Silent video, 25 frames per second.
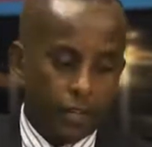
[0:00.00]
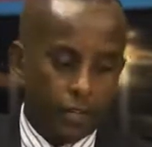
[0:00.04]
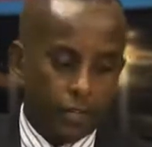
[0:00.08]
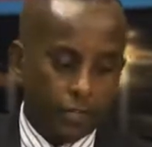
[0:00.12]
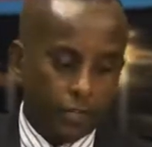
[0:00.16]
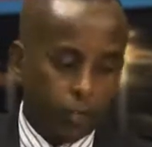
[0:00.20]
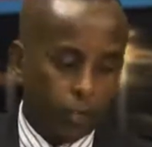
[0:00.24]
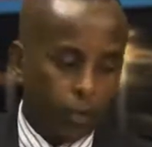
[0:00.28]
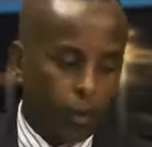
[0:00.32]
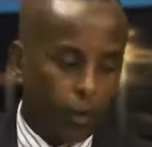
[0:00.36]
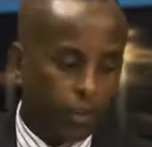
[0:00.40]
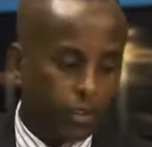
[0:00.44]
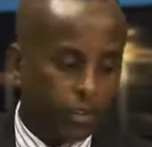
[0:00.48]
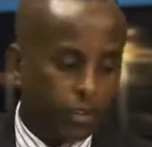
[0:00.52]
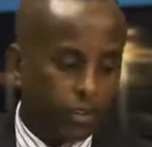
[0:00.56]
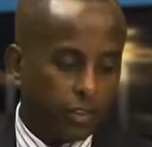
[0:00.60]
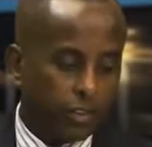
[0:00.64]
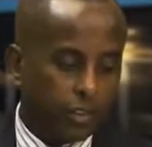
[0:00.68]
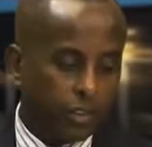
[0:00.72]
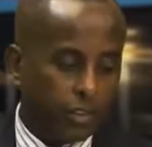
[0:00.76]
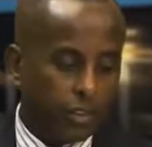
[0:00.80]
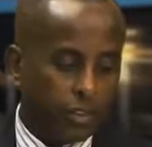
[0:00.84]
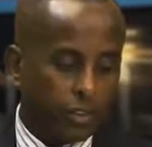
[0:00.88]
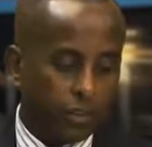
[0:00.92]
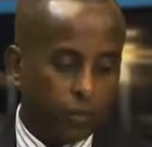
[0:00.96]
The question
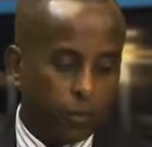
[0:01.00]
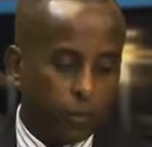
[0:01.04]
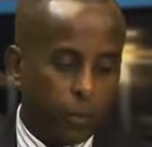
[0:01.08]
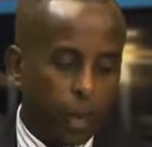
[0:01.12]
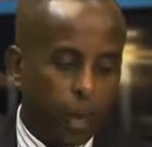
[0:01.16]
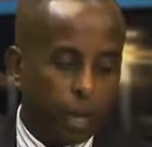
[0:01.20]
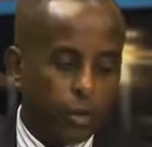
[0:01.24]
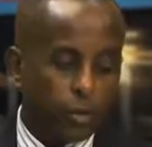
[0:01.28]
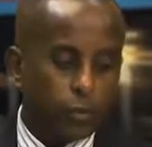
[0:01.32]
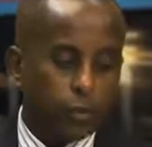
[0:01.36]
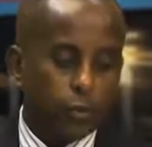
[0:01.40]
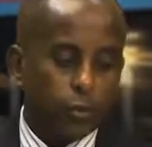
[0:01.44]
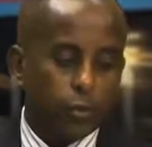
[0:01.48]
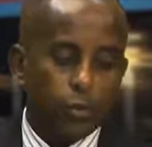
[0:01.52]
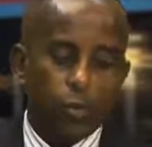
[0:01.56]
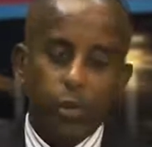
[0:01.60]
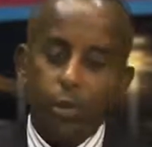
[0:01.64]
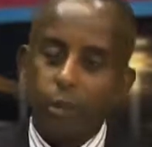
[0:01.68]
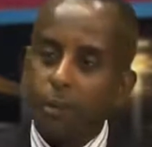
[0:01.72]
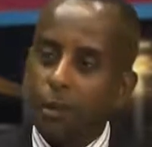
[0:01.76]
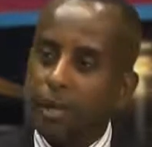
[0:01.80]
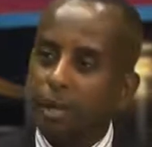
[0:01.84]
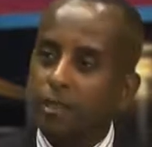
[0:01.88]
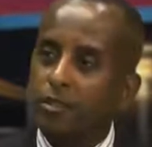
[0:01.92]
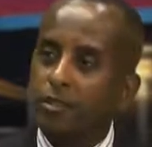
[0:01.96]
then is, why should we
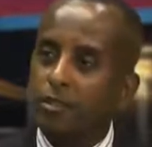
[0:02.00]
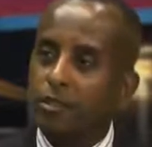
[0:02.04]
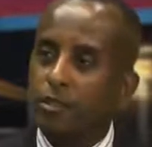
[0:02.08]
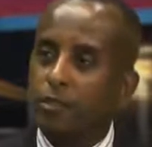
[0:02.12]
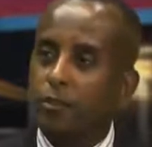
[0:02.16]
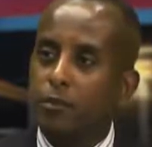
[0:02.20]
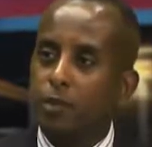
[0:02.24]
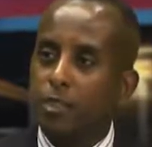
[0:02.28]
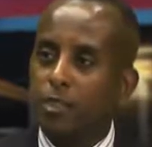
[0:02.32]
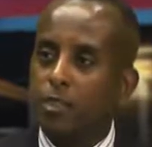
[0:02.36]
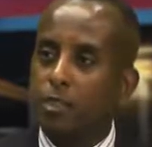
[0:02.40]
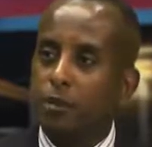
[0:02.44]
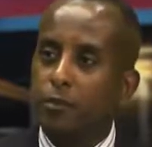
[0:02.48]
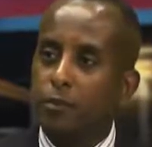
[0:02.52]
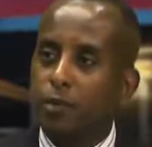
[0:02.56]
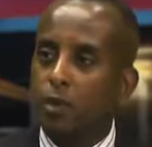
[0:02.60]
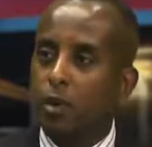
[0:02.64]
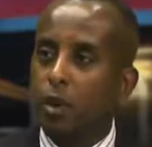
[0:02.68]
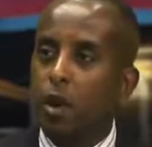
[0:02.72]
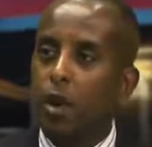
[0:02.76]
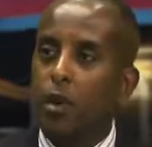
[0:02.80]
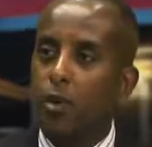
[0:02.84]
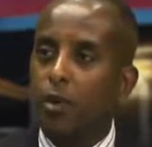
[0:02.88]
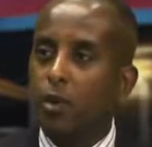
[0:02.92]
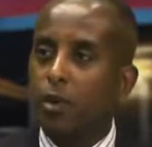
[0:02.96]
make service a
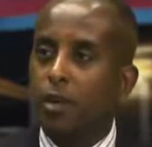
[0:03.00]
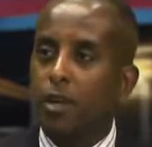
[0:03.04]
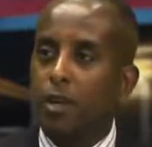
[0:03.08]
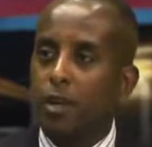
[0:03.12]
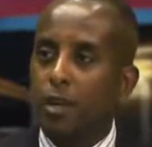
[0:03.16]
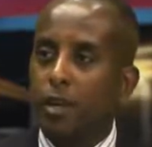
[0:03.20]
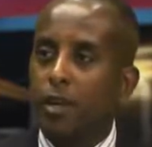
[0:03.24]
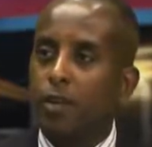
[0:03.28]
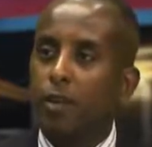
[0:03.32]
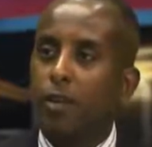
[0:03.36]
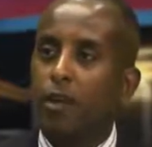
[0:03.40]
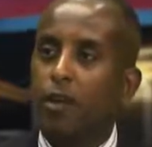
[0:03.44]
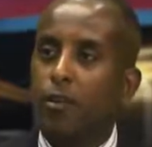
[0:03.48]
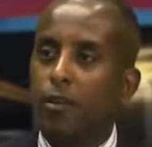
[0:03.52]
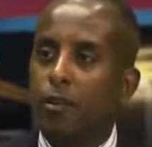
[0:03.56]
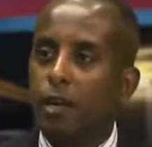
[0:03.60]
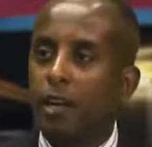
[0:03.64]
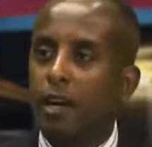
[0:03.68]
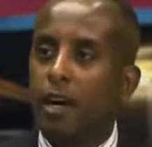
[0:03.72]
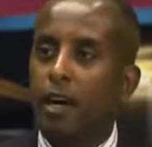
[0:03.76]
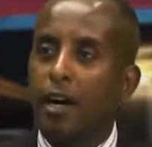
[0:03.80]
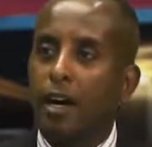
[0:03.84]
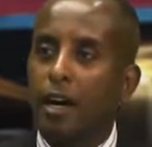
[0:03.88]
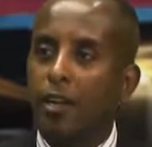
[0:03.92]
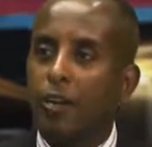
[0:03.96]
priority in our
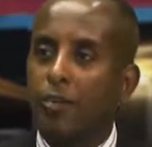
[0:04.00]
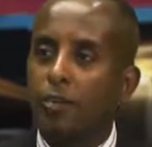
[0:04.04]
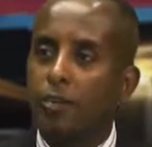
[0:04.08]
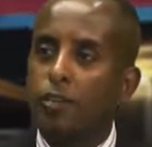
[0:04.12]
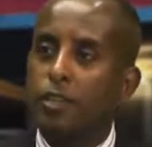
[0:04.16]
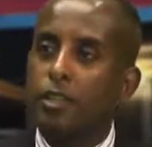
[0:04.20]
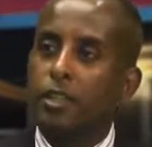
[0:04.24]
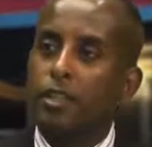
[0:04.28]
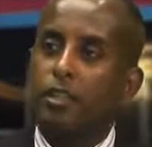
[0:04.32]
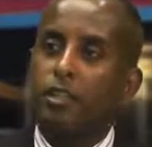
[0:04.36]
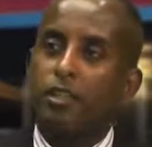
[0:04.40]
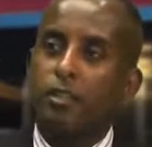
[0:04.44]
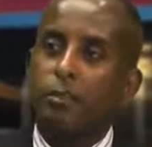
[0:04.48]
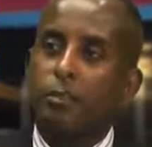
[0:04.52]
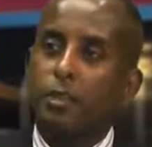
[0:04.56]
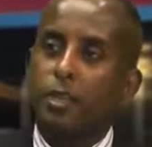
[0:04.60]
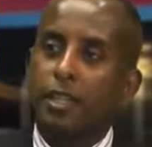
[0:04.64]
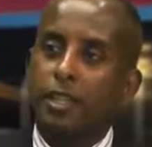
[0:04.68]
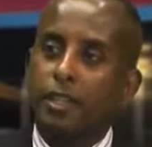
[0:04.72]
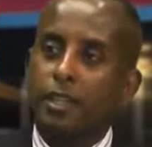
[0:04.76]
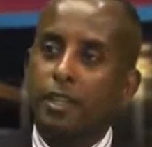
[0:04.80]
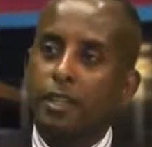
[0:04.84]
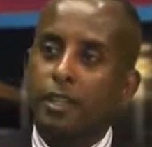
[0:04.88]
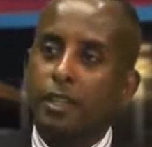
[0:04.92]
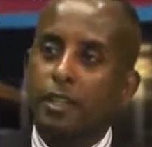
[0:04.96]
life,
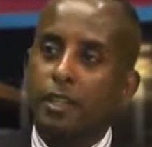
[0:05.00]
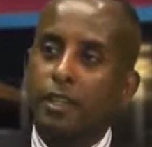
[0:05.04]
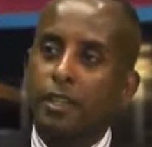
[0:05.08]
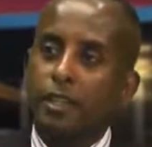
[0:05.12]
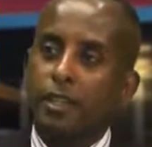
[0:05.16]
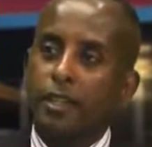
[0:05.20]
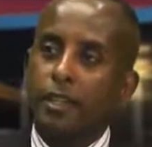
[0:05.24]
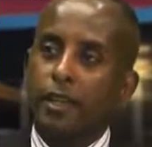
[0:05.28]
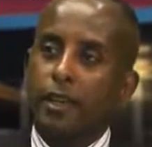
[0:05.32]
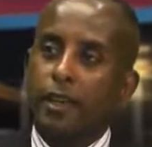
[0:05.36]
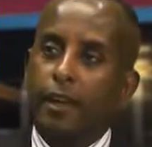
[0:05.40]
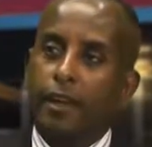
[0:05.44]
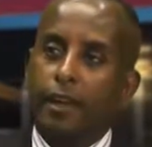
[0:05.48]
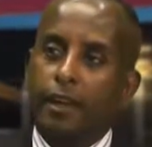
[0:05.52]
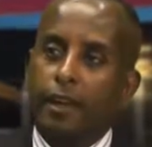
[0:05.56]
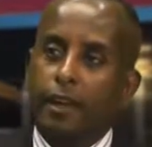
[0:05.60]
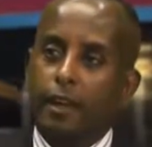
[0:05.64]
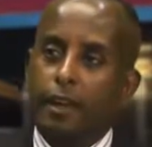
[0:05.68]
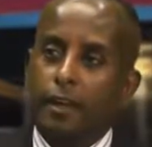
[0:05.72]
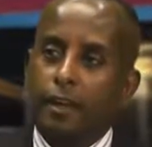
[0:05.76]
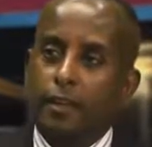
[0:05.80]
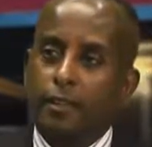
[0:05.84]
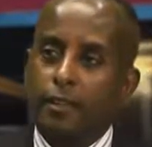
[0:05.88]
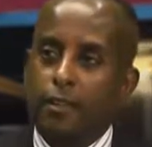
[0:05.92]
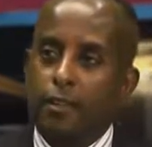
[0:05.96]
community,
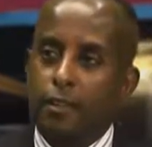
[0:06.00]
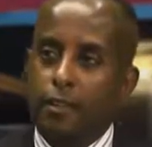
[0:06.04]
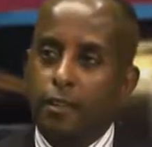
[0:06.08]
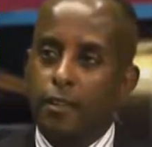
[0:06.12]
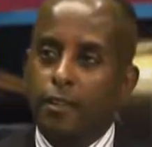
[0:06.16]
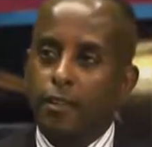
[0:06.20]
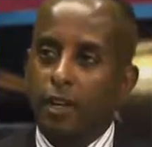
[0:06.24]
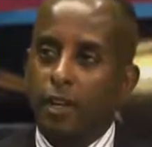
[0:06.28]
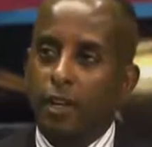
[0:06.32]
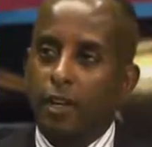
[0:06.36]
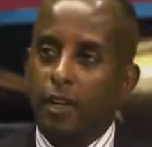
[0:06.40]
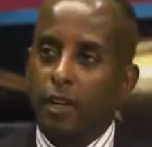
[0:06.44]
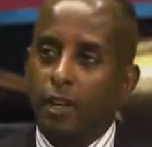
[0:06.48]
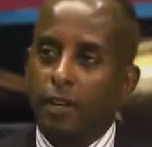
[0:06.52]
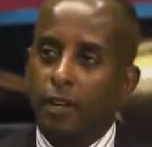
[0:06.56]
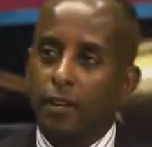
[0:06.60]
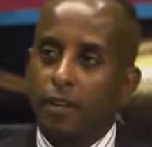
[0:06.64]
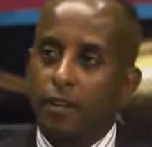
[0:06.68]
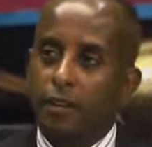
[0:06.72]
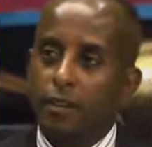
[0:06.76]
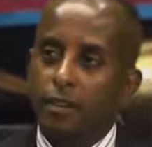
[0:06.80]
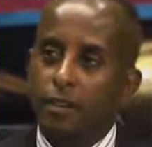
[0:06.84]
and society?